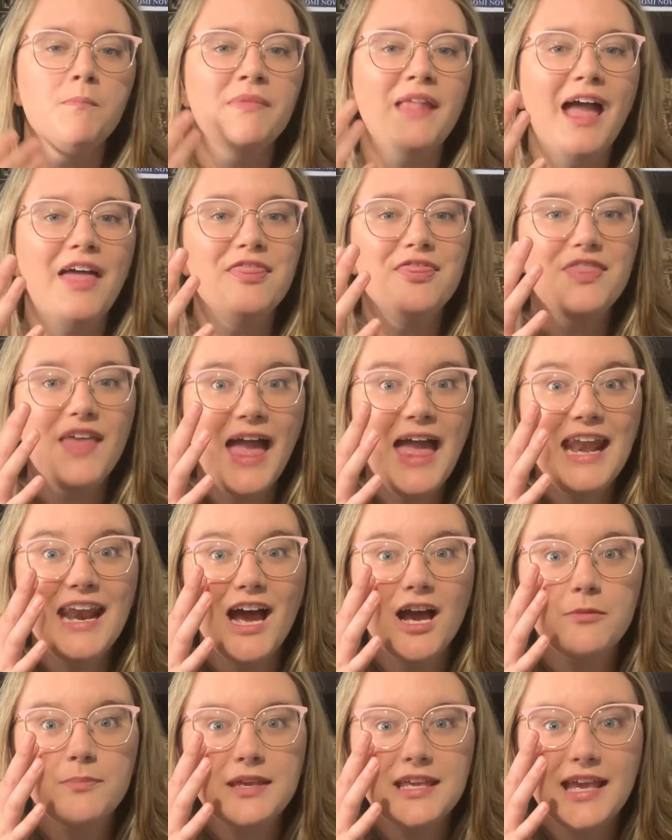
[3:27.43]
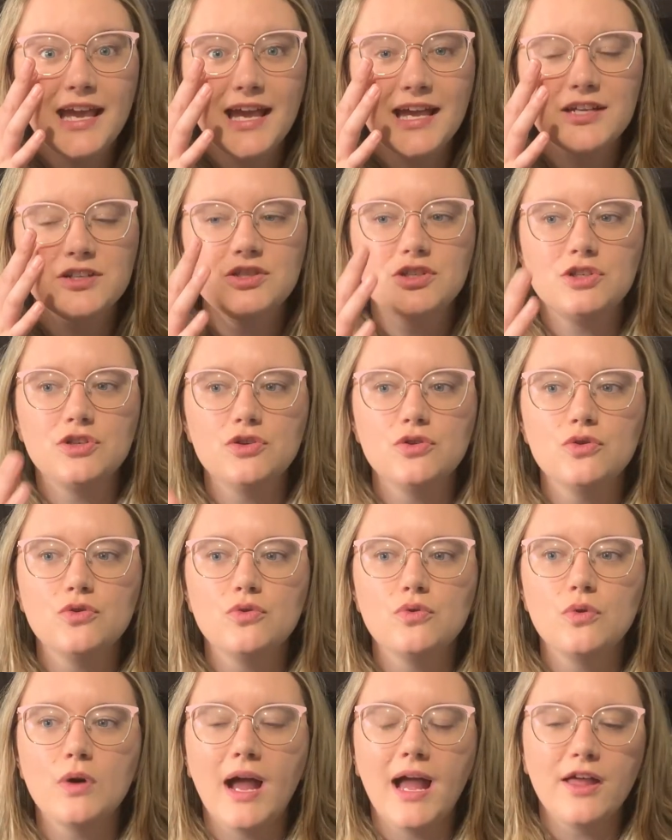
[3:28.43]
And then I began
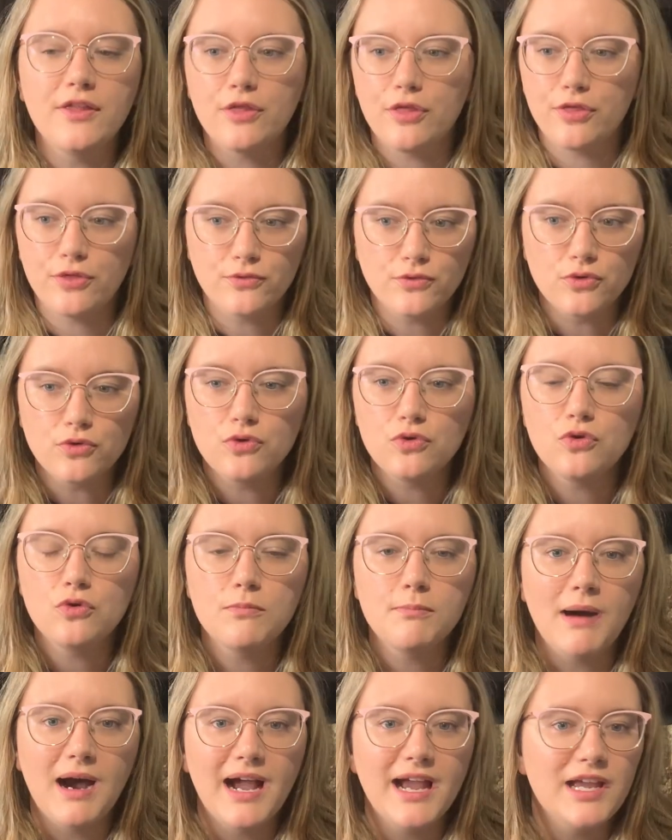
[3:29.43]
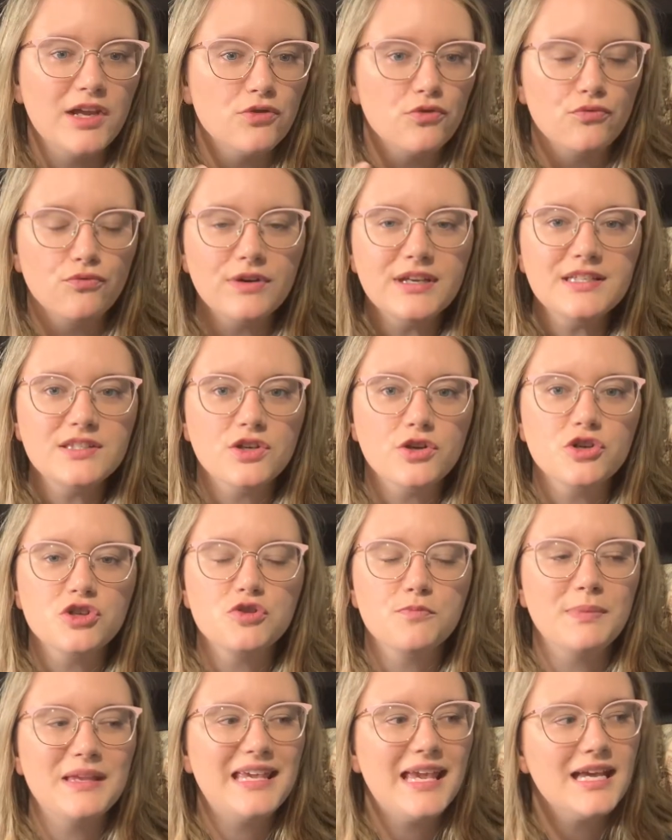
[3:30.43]
to, through my
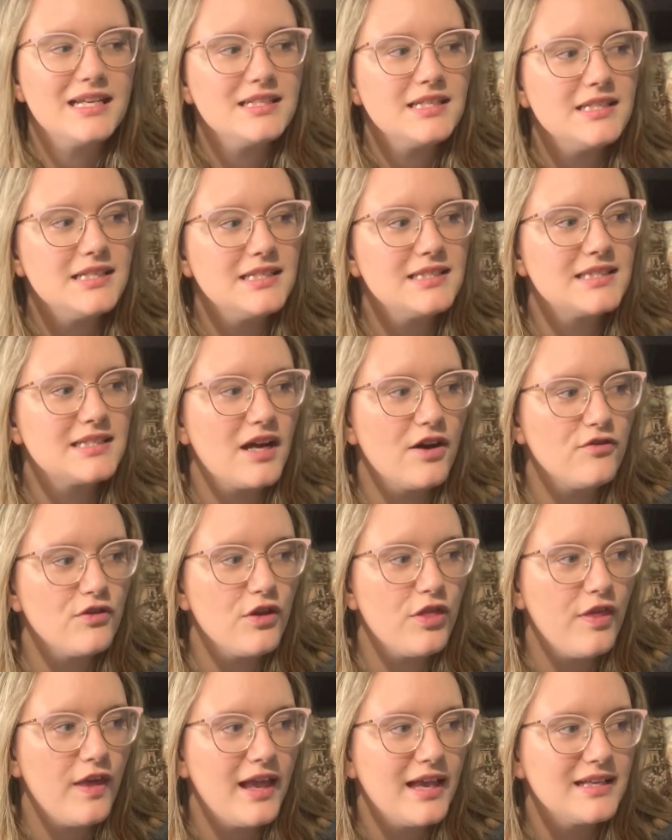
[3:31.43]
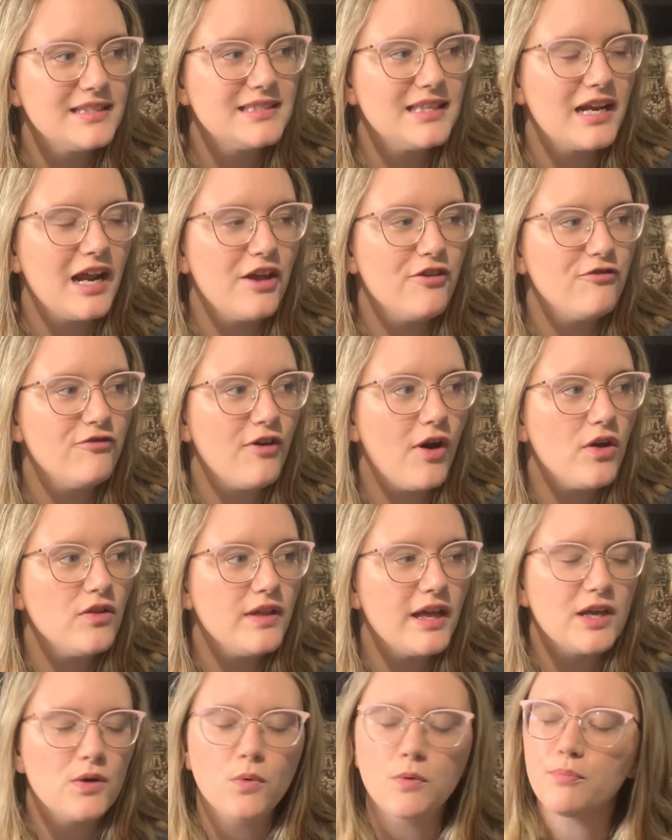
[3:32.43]
research, began to discover things that I felt
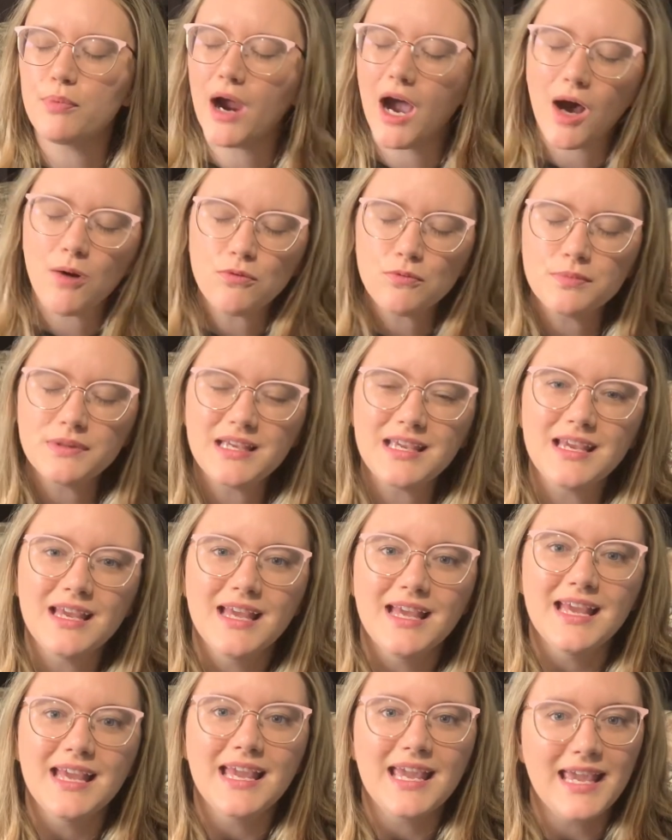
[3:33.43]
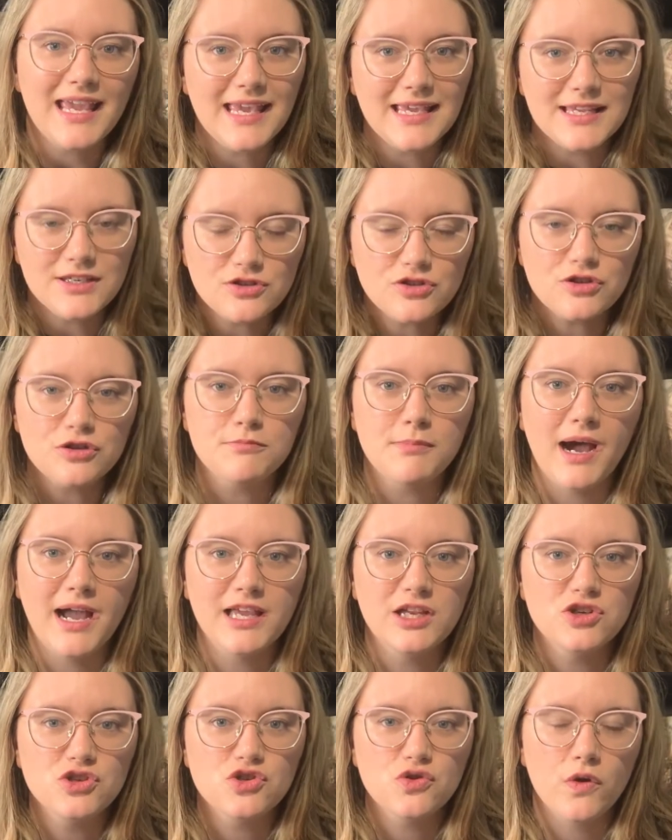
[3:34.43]
like would probably hinder my
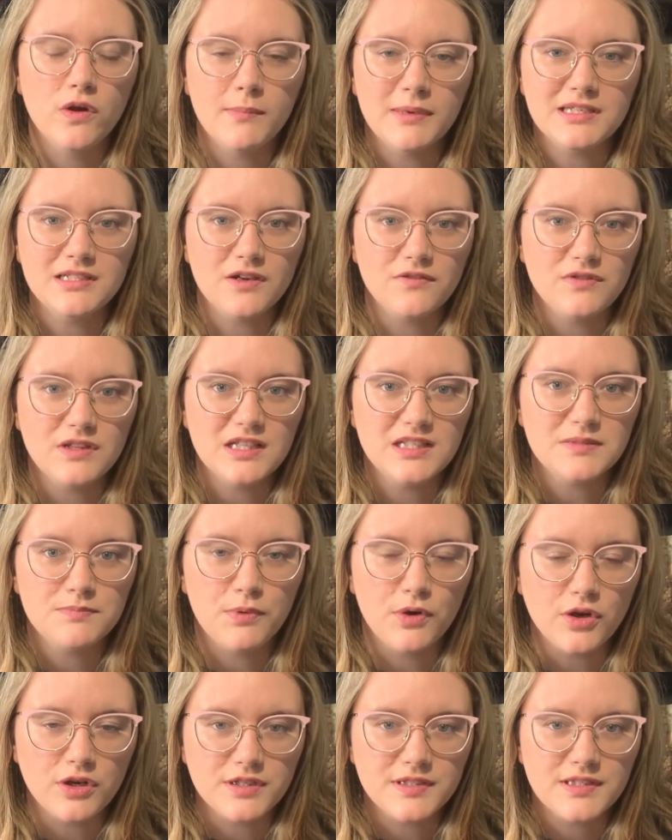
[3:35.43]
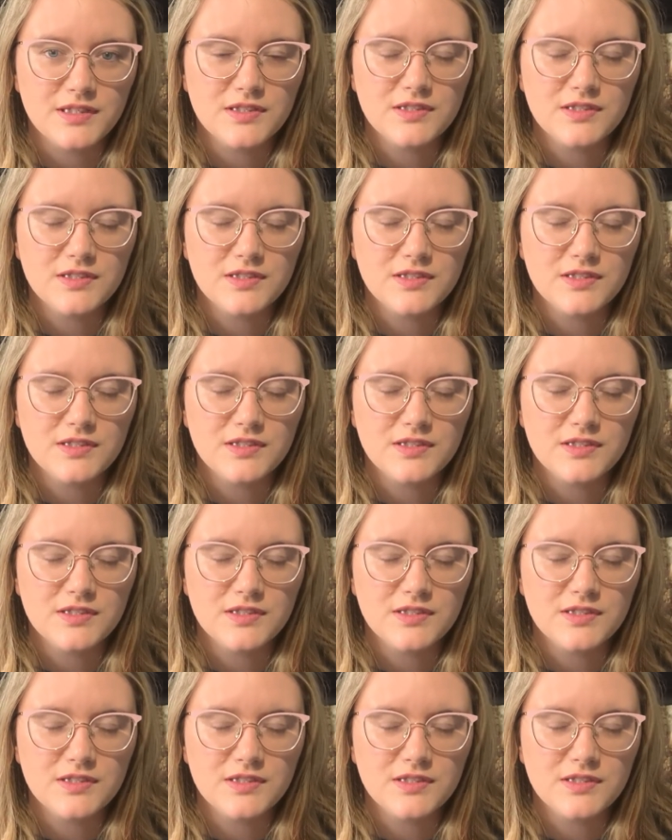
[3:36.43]
enjoyment of these books.